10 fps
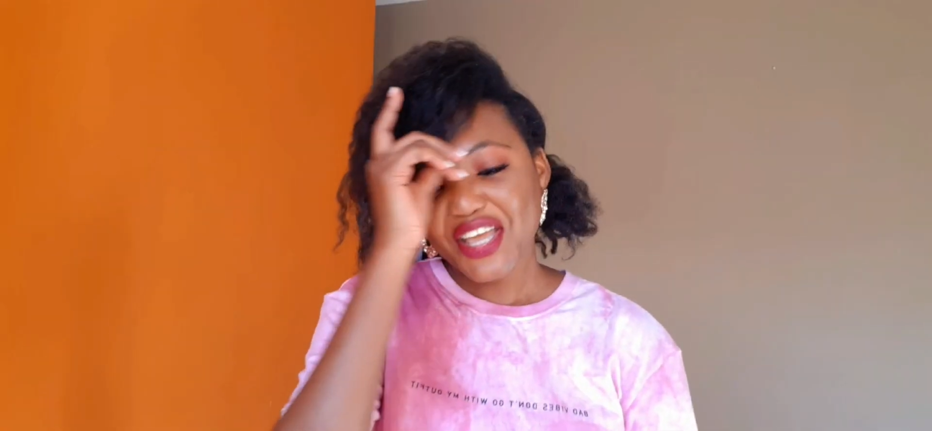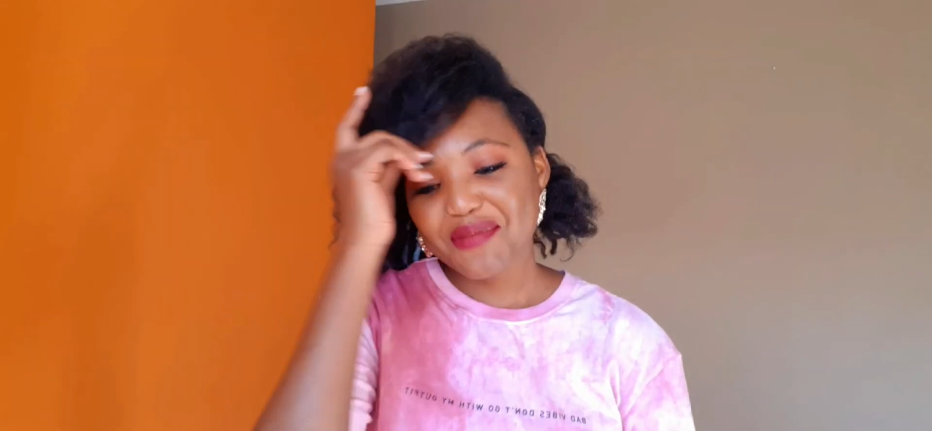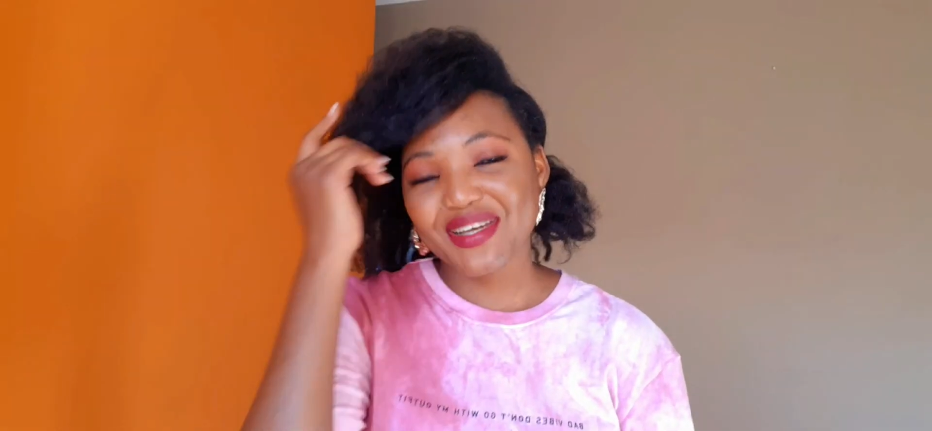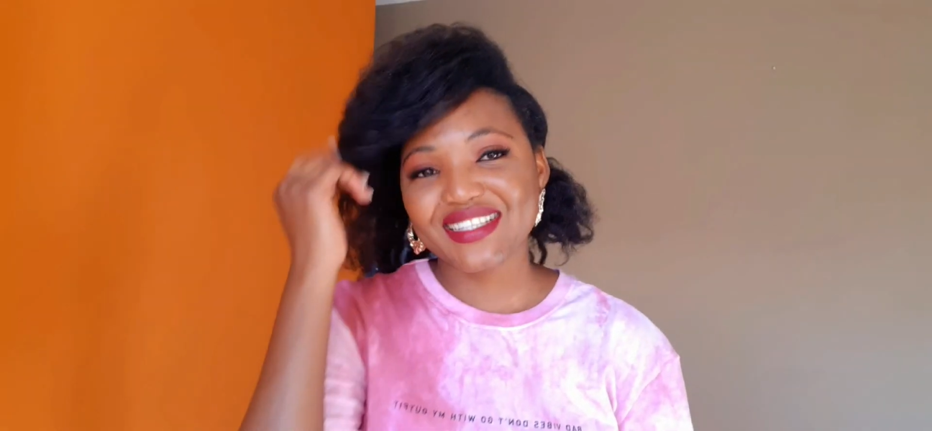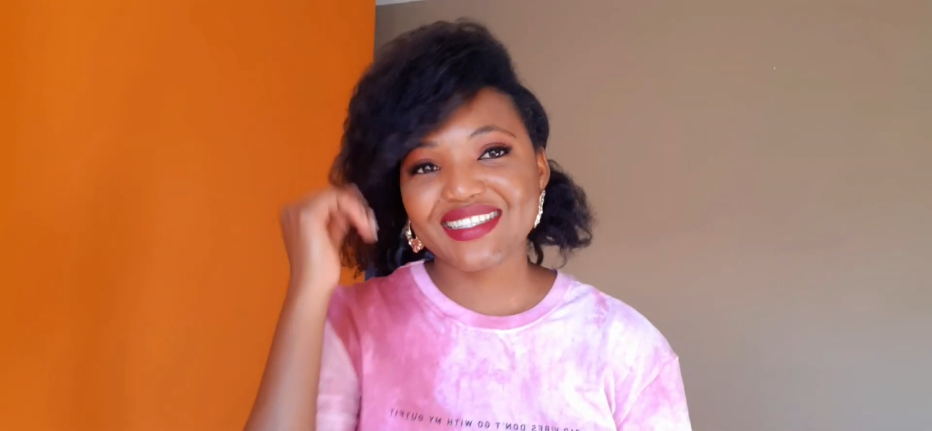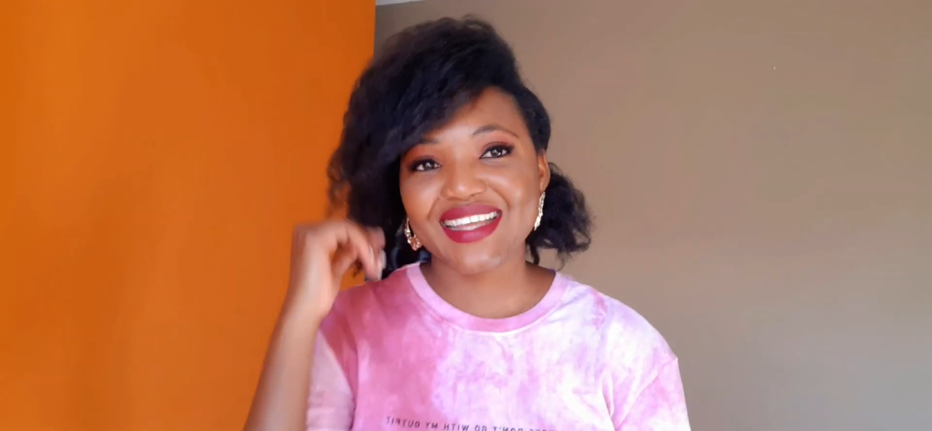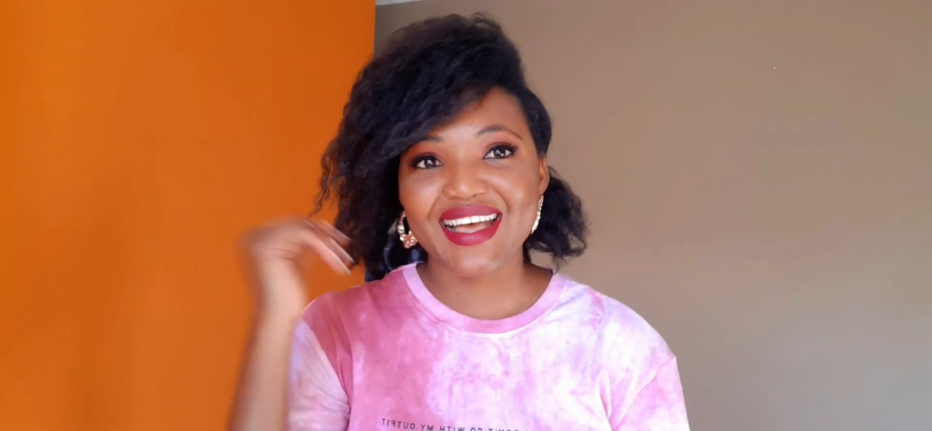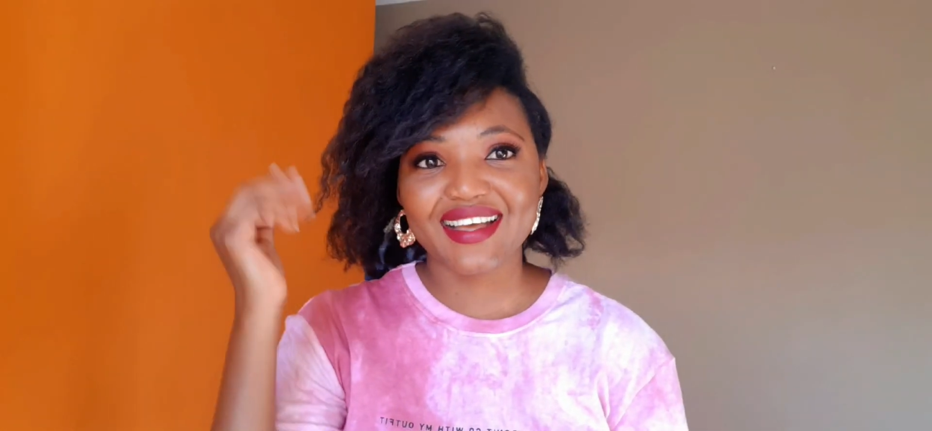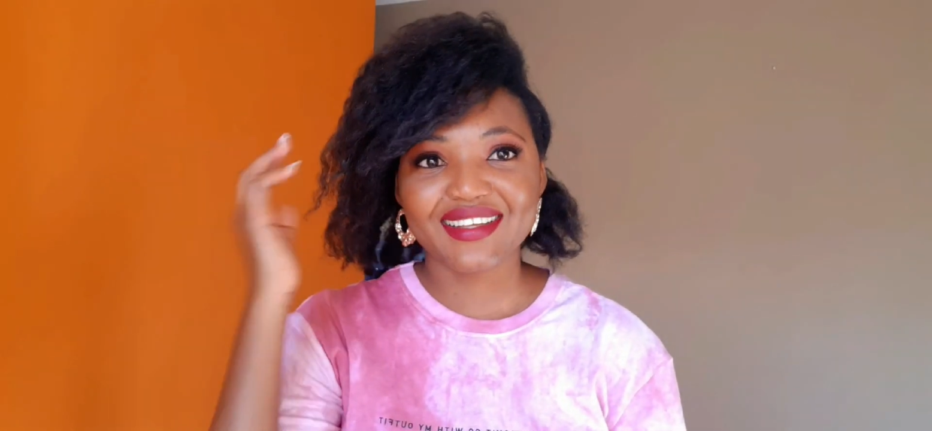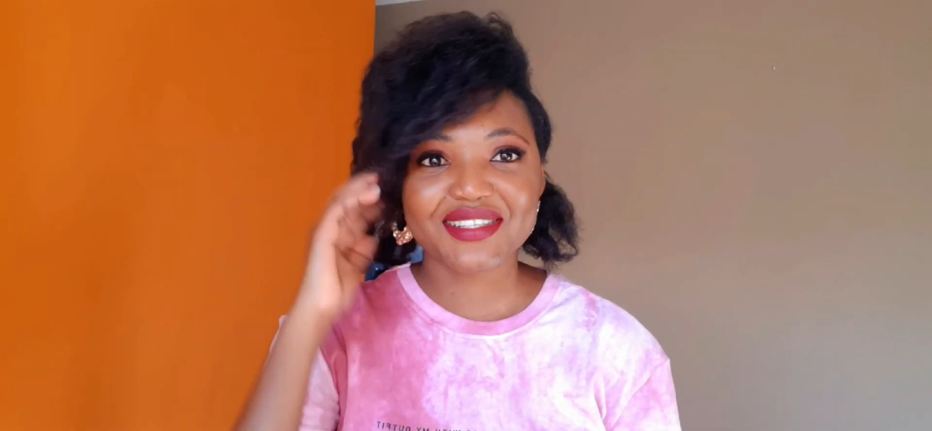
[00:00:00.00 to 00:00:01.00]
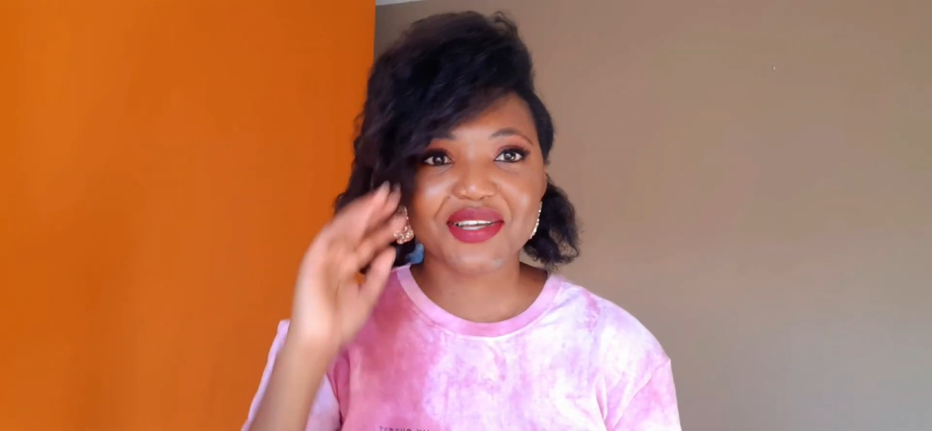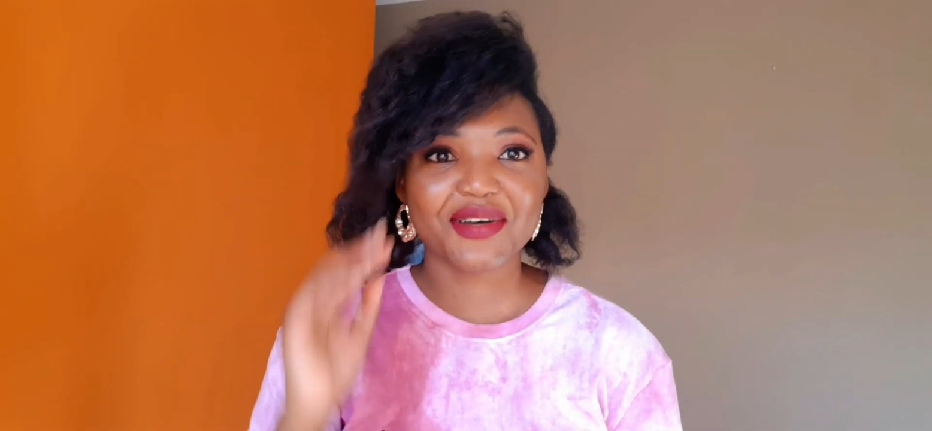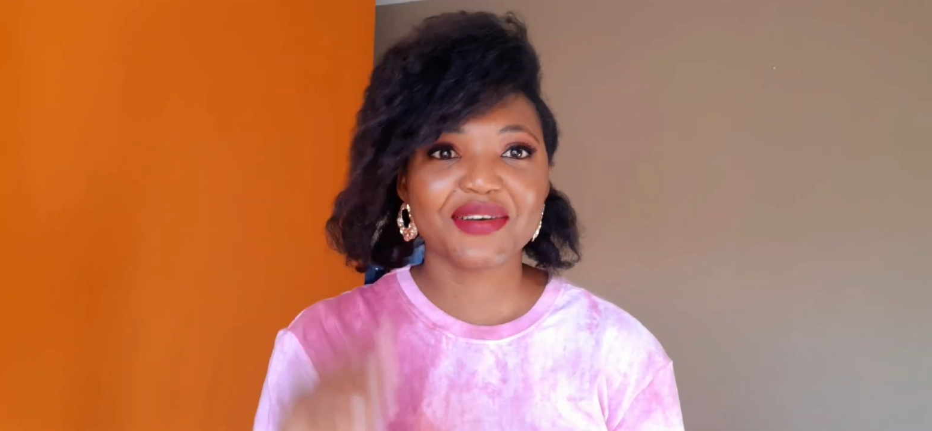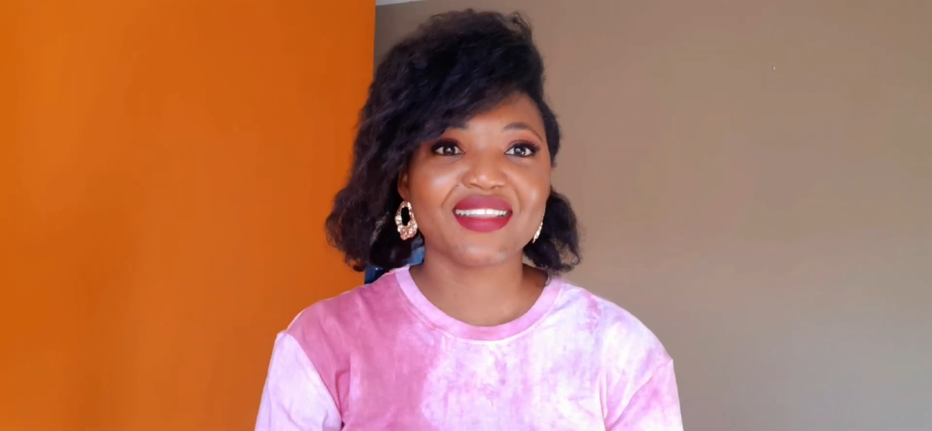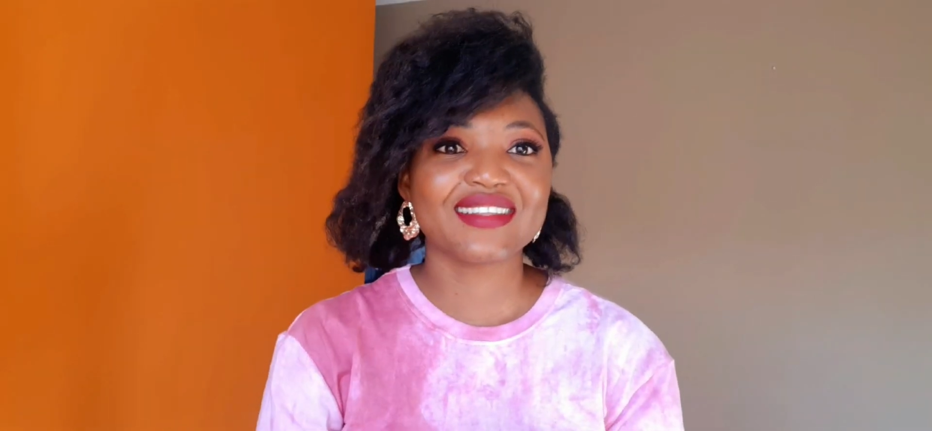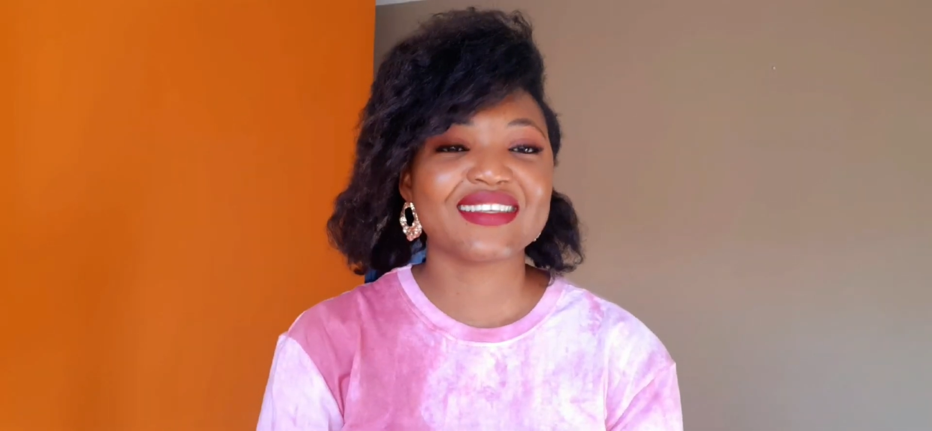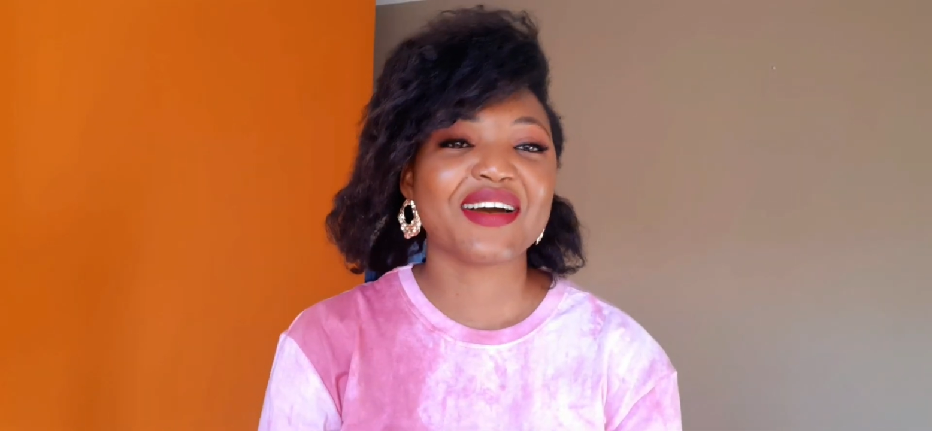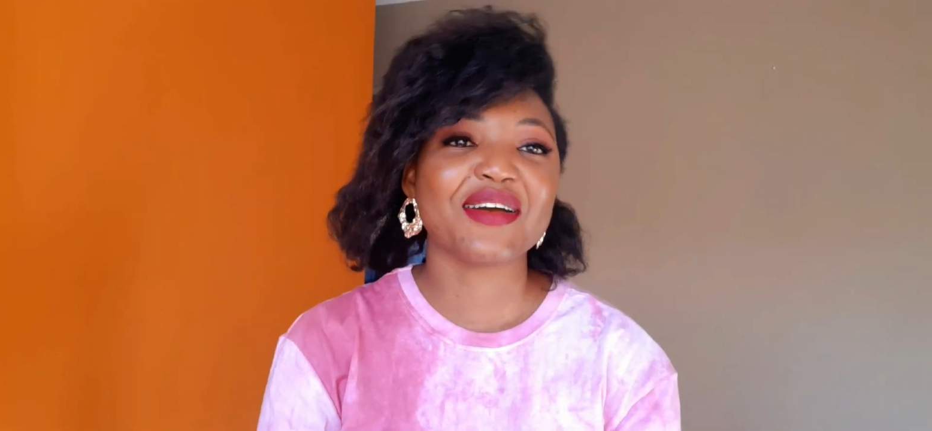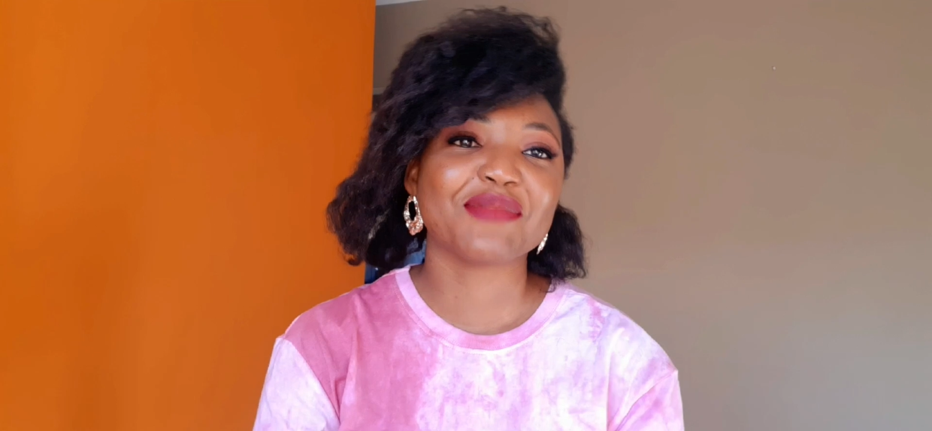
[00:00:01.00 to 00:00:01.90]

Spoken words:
But yeah, so that's how I